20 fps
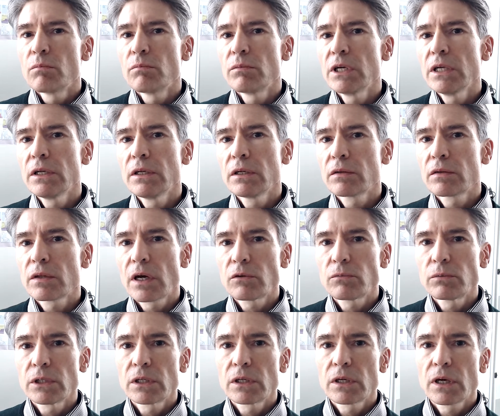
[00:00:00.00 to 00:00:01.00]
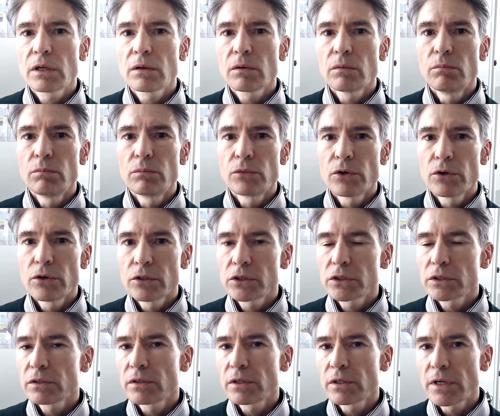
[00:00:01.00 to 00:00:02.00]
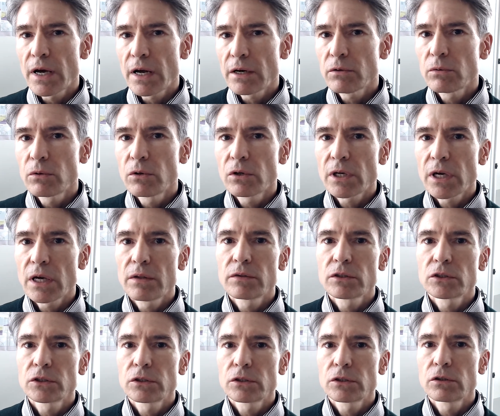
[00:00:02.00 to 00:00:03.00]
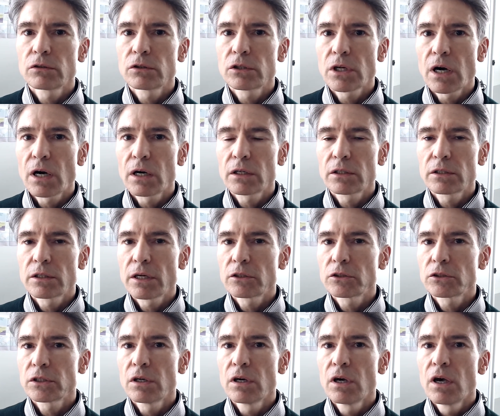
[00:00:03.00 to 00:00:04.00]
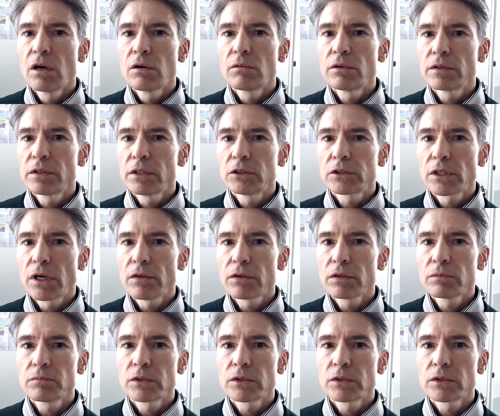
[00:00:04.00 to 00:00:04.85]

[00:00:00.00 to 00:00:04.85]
meaning that we can merge the network and the security architecture with each other.